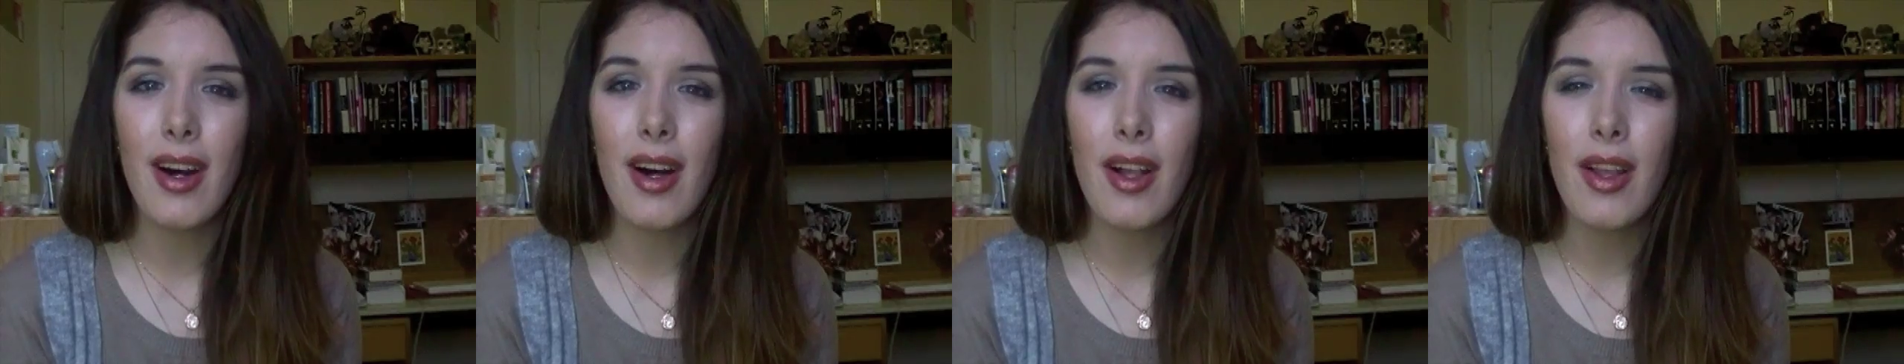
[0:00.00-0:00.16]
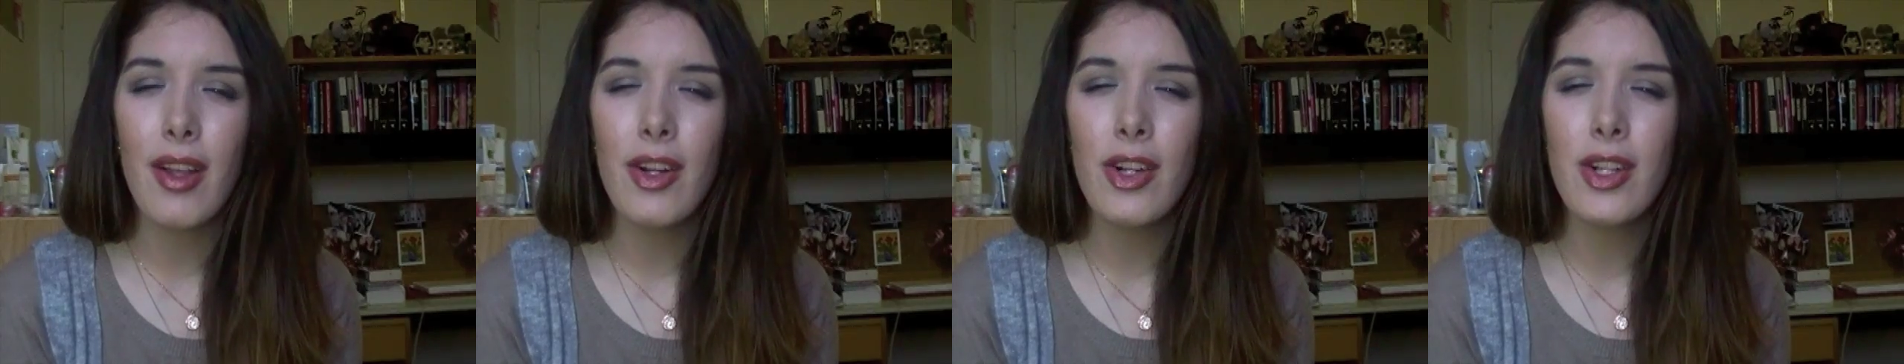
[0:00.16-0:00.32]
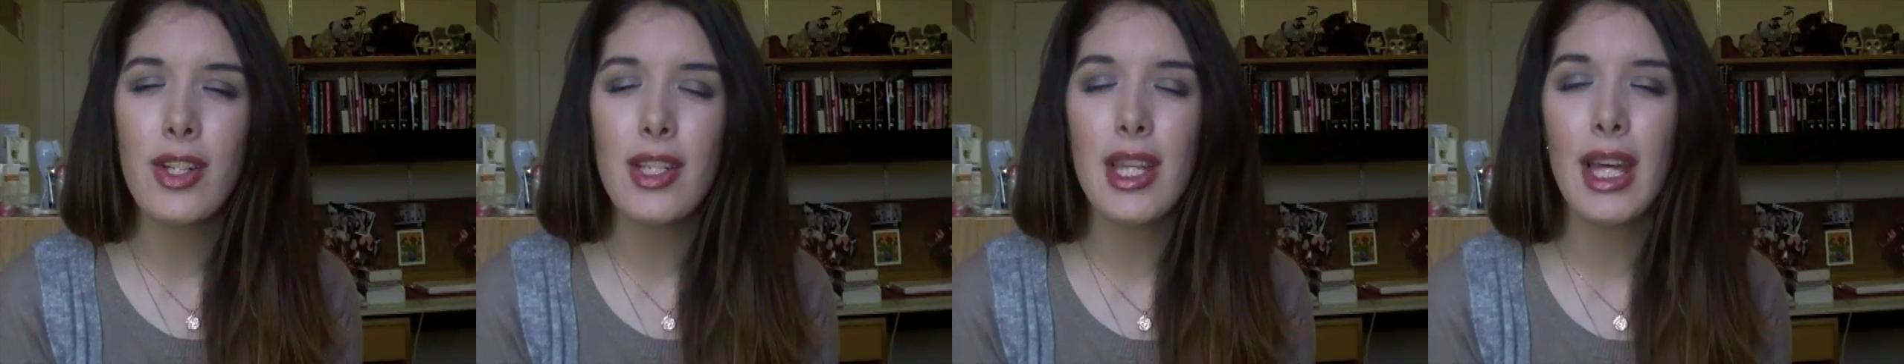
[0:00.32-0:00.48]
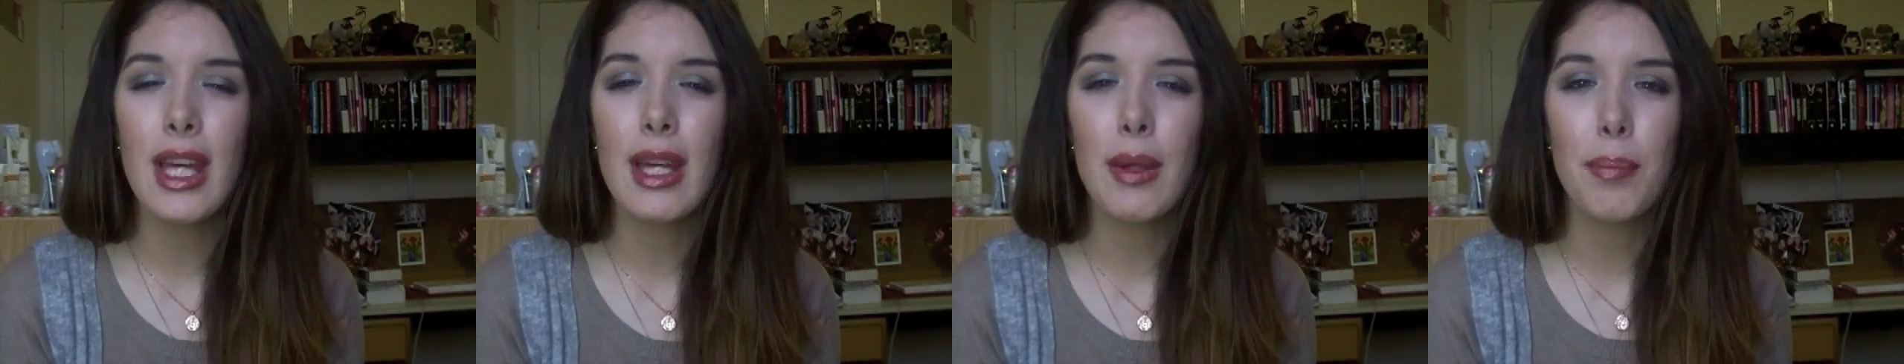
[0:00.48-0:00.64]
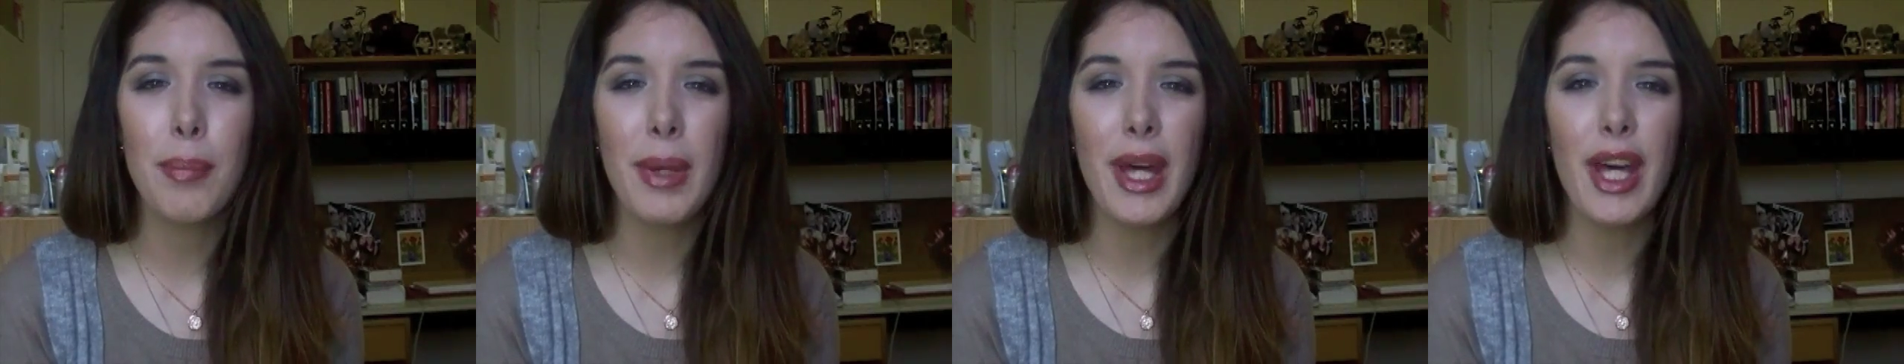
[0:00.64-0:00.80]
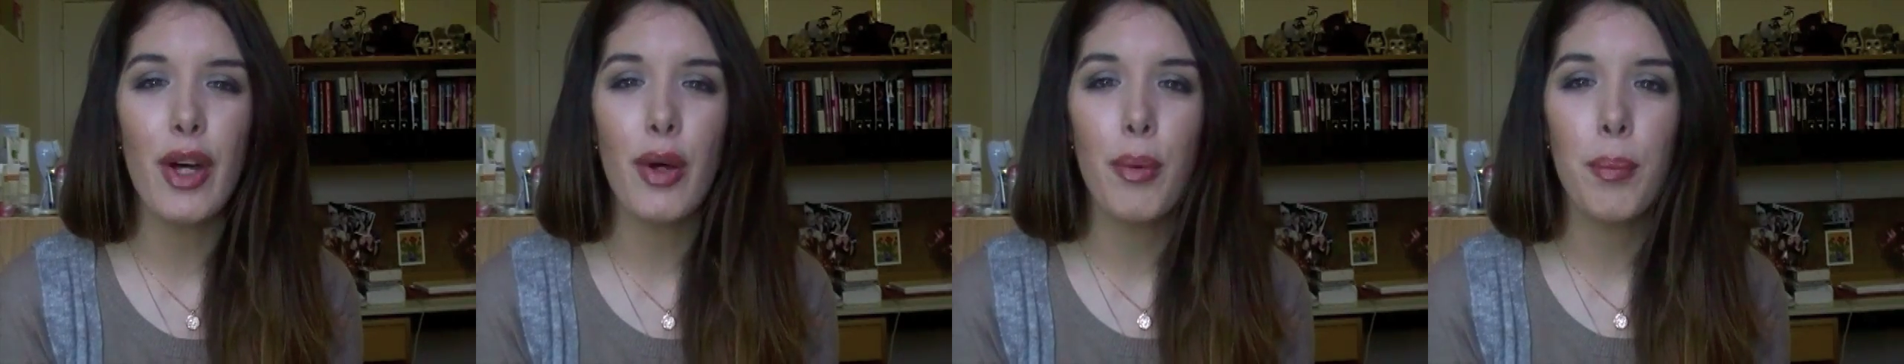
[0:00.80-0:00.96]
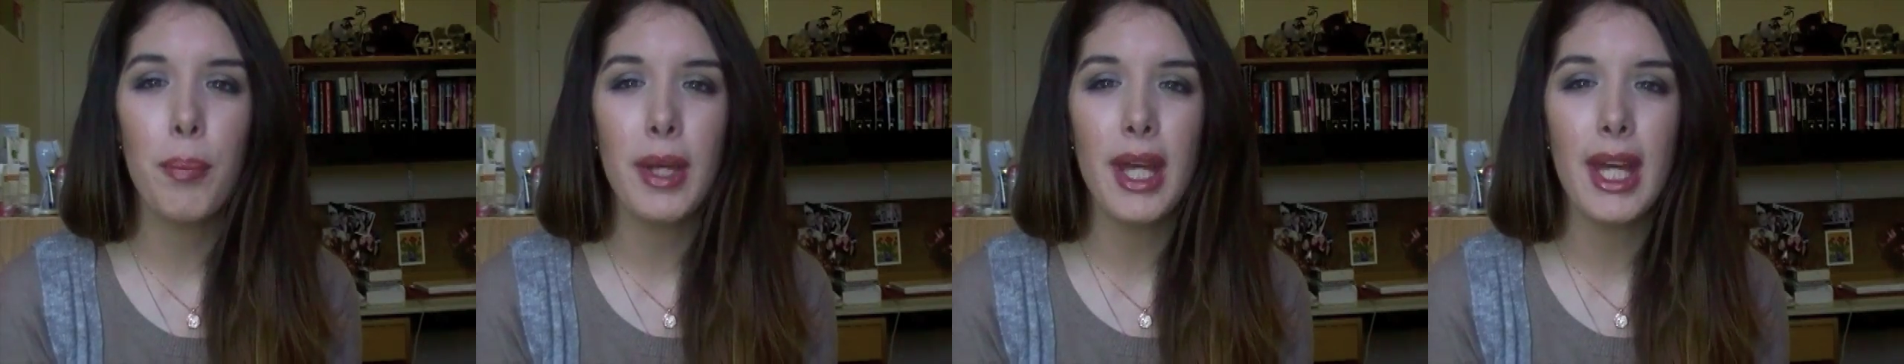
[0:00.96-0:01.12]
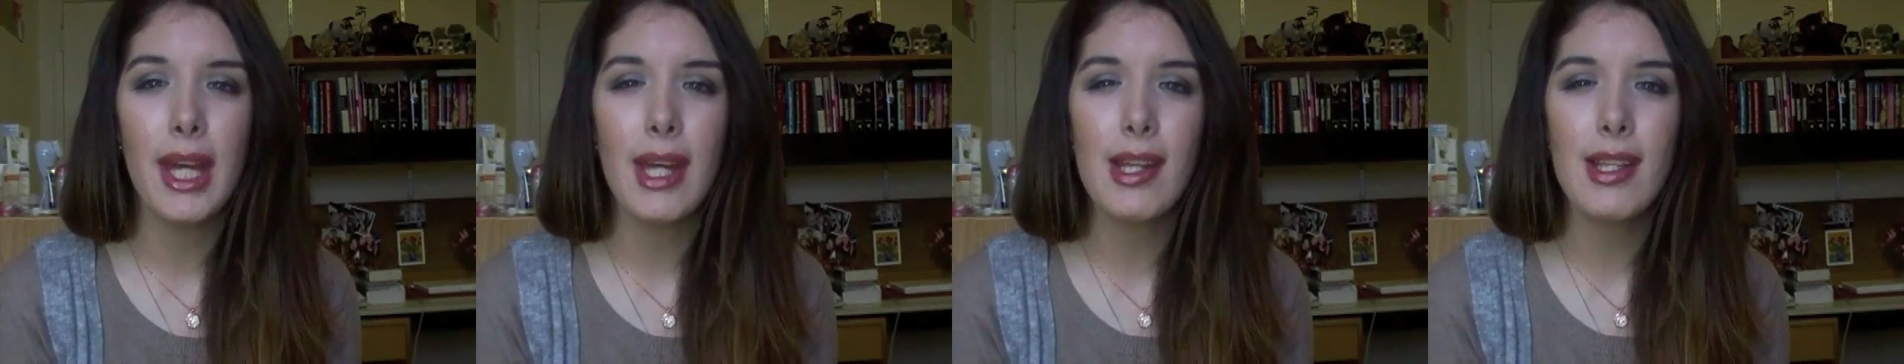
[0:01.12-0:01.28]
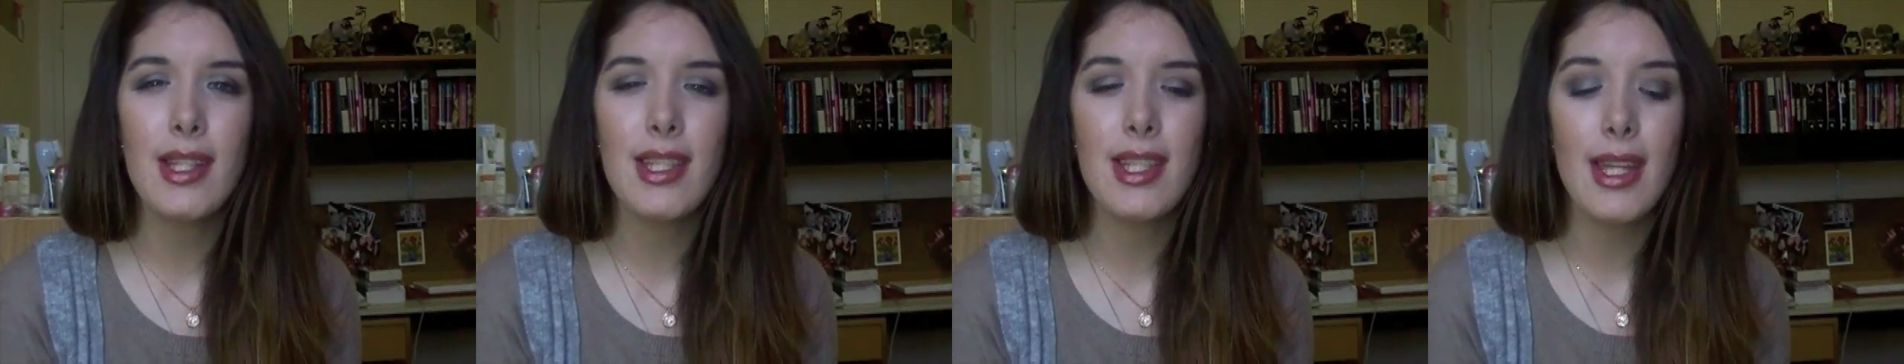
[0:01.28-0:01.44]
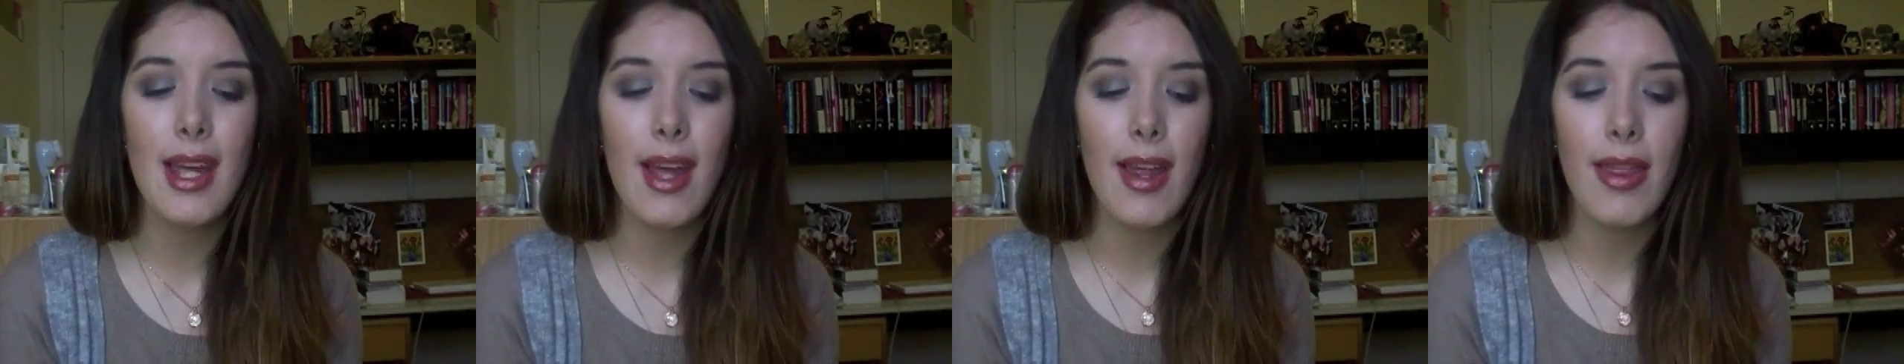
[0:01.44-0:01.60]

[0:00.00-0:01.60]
colors like pale pinks,